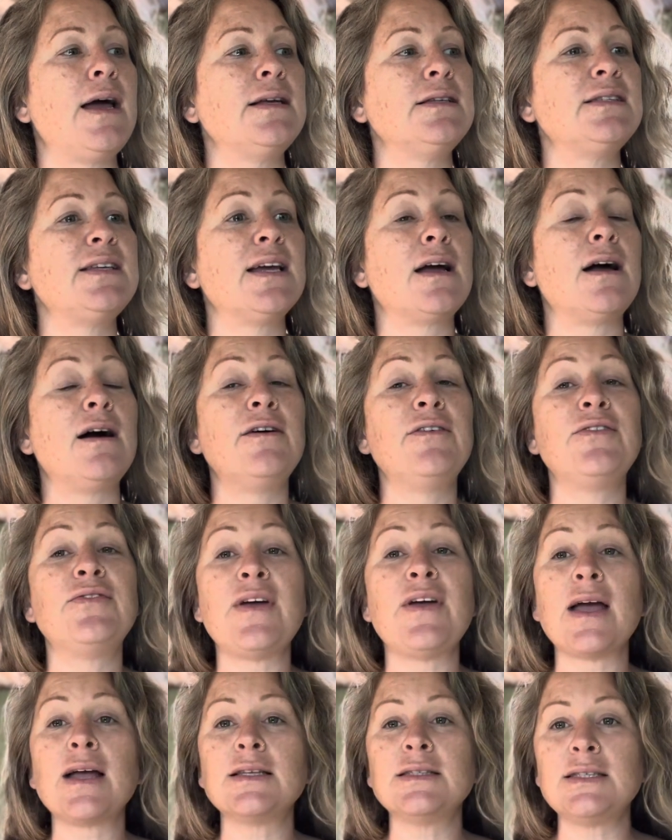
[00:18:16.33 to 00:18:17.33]
like
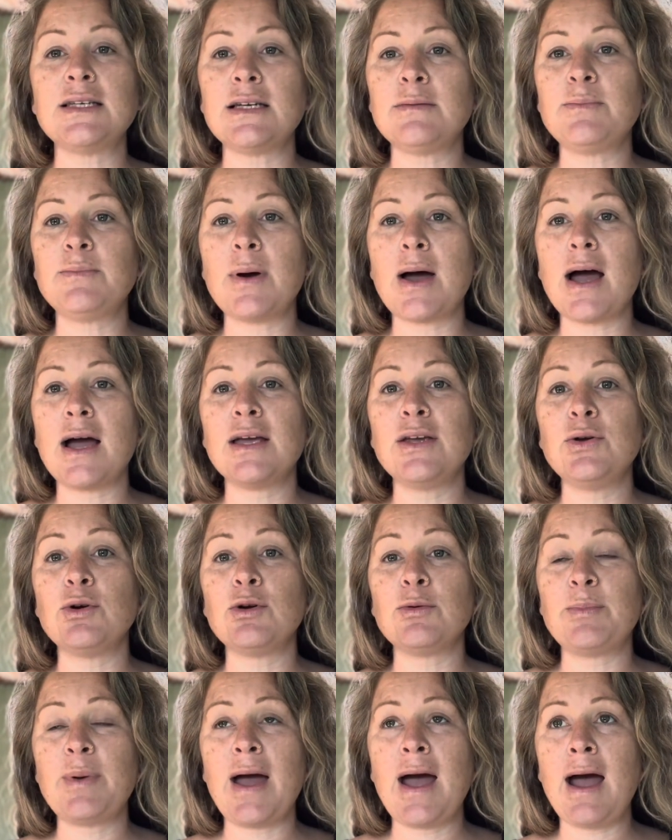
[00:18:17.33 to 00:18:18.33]
affected by your
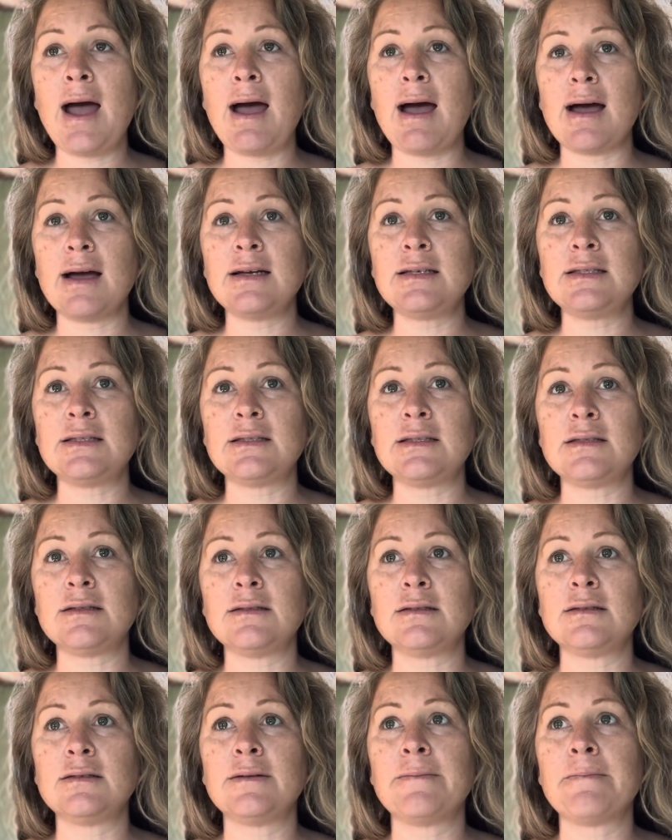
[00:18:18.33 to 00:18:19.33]
past,
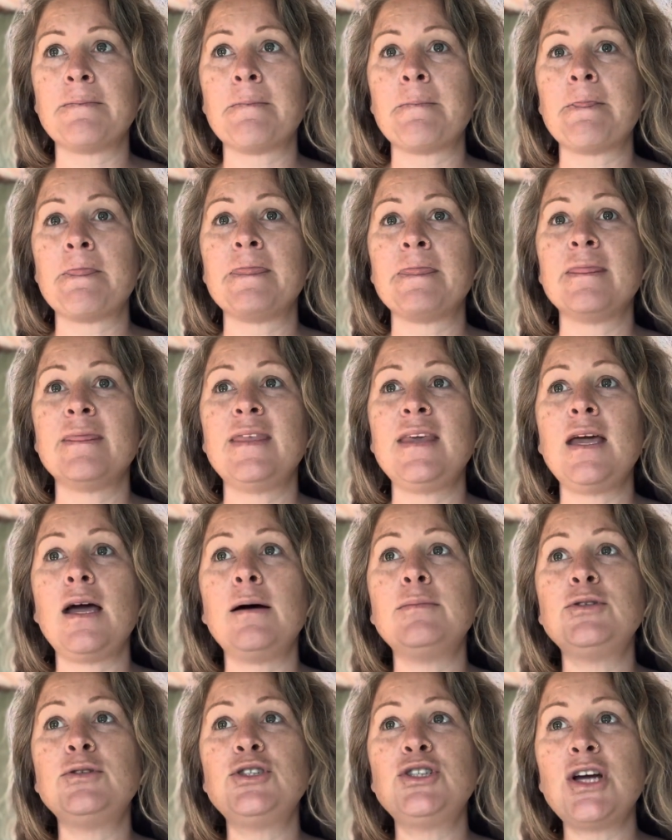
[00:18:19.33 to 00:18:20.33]
the
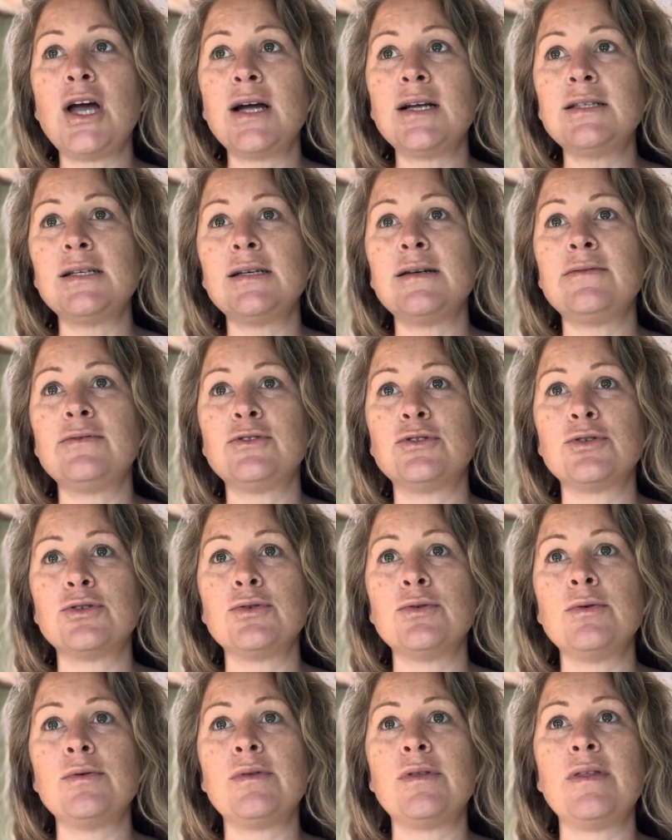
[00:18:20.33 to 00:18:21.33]
objective
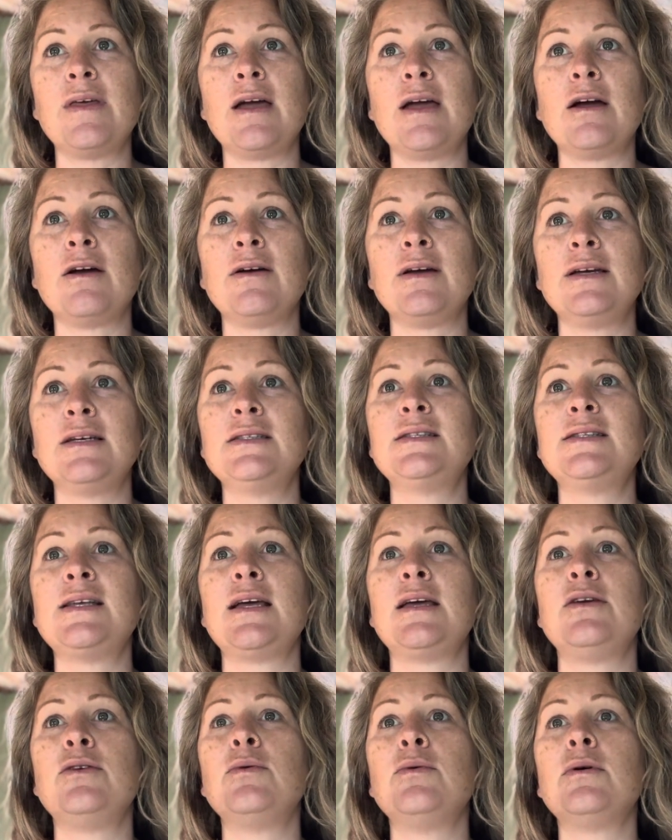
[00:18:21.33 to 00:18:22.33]
truth there is
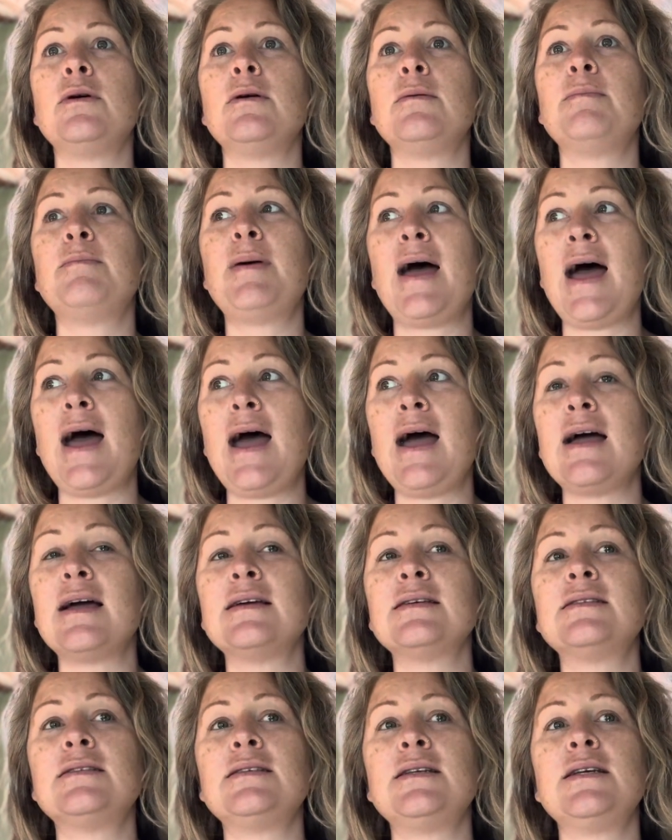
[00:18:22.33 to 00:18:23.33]
that your
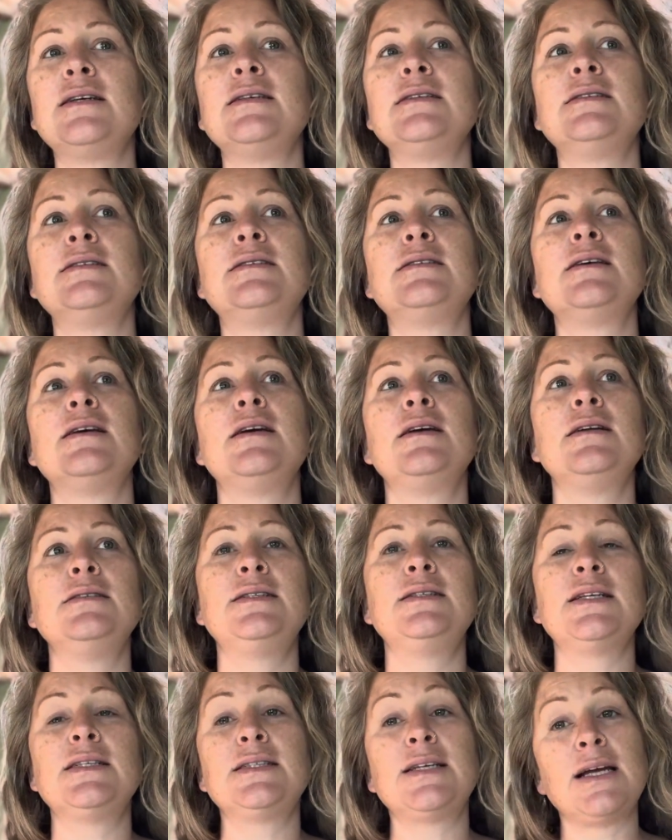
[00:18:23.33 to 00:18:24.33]
past is
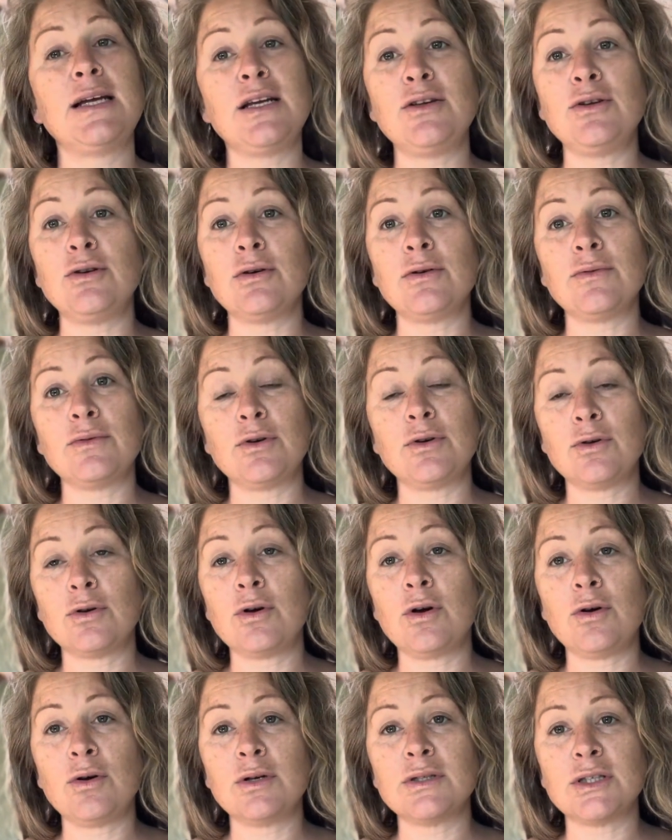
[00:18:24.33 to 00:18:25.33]
dictating your
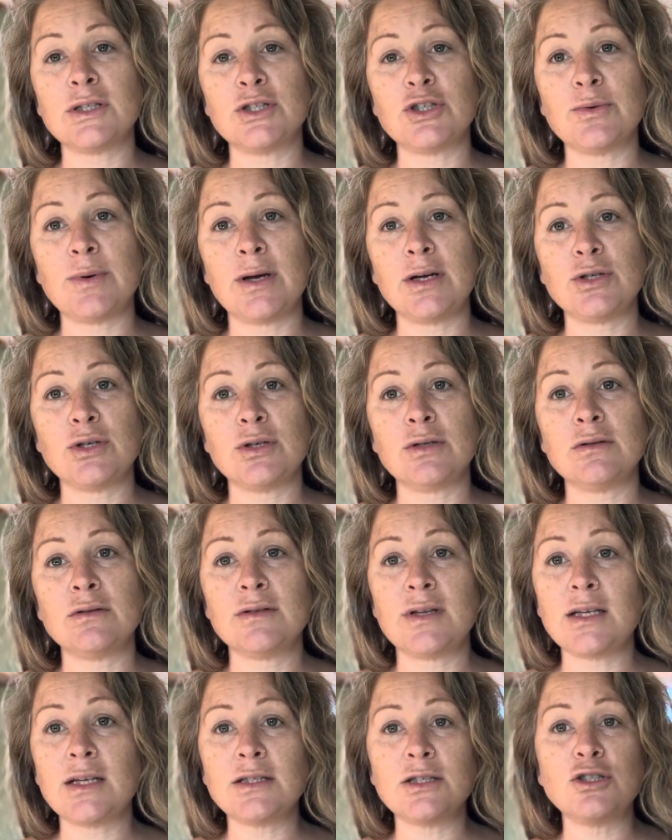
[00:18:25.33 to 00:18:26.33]
current situation.
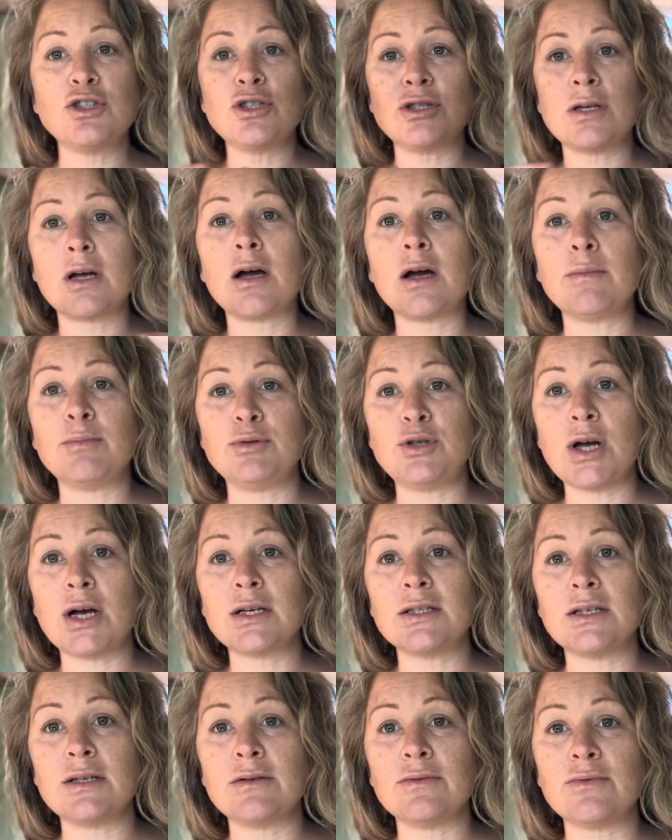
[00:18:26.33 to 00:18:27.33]
That's just like
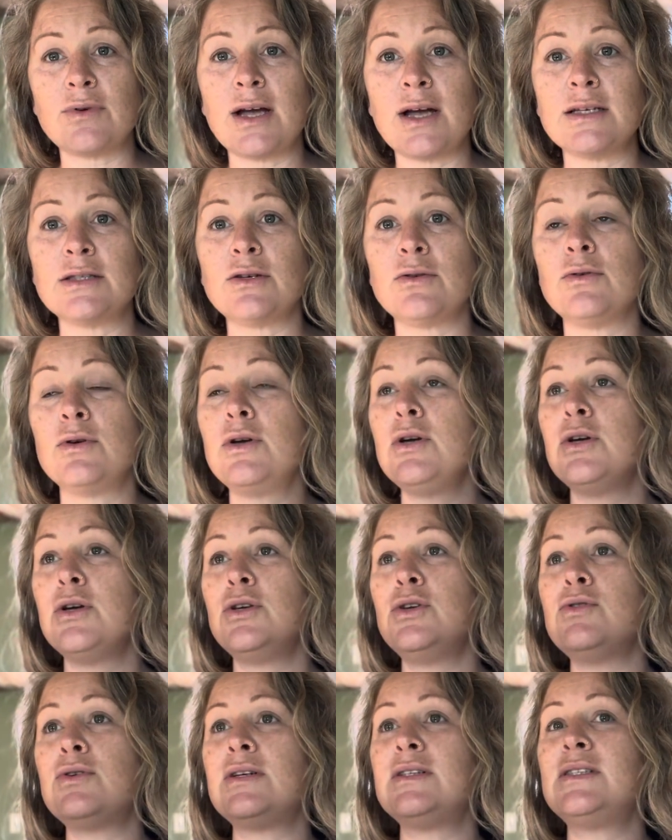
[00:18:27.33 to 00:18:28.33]
objective, right? So
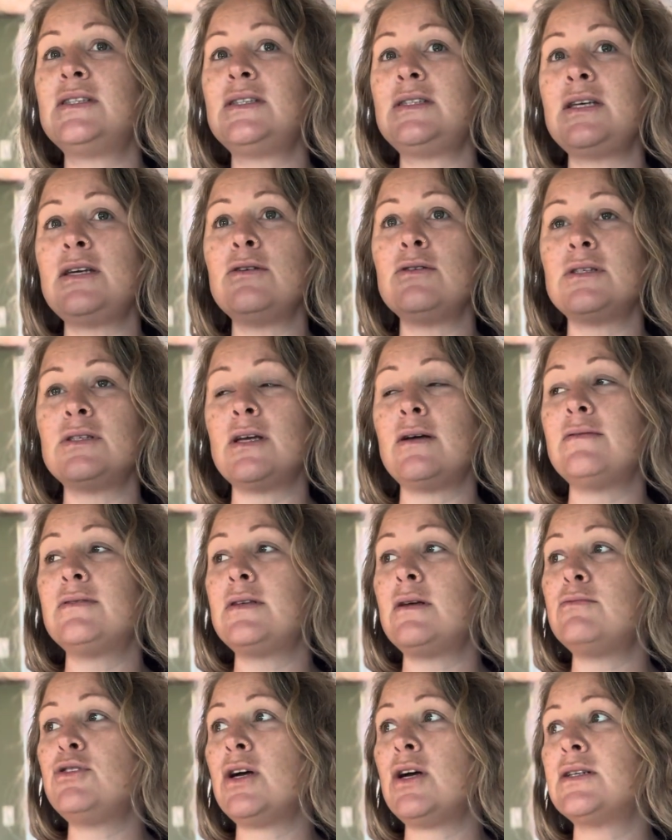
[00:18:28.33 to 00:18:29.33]
you could see yourself
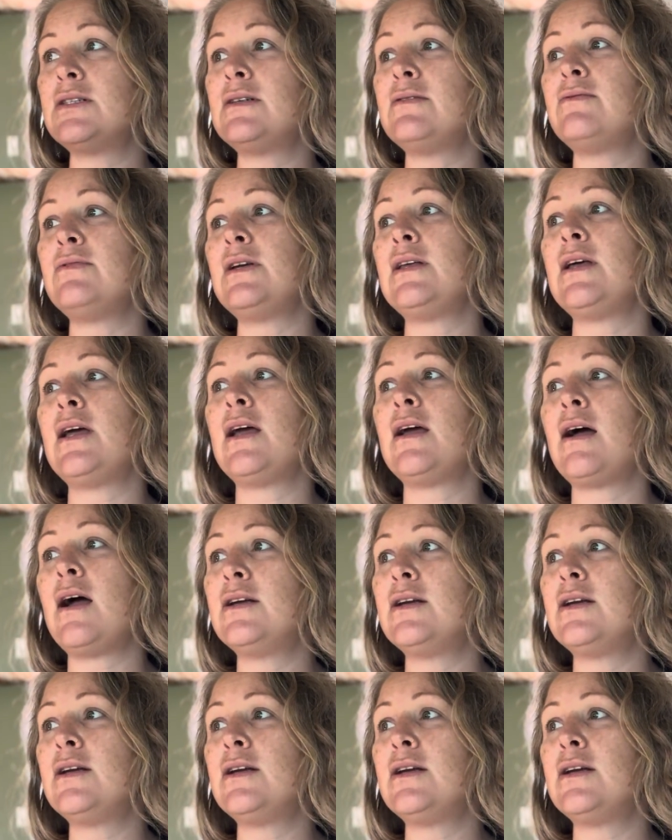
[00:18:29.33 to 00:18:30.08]
subjectively, like